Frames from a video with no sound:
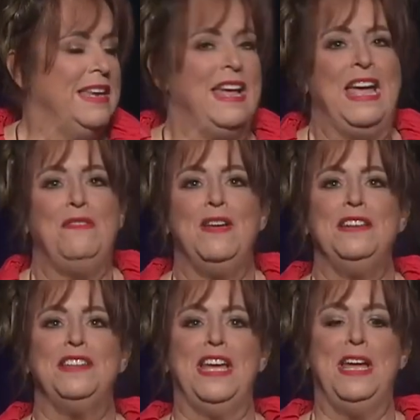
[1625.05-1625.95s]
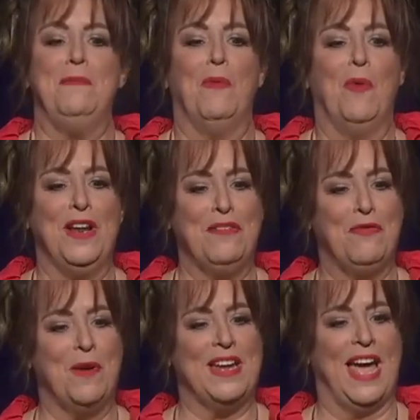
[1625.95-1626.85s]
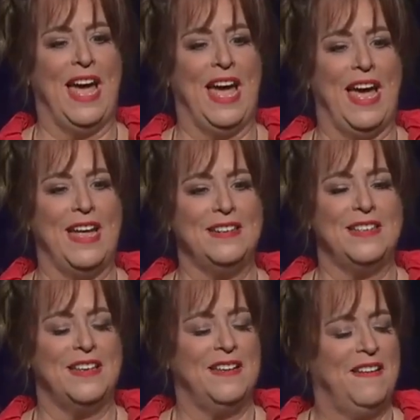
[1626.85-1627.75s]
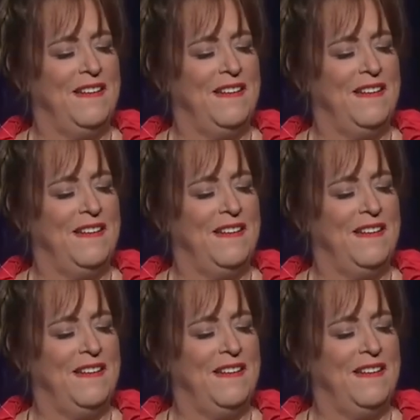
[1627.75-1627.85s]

And AV team, what if we had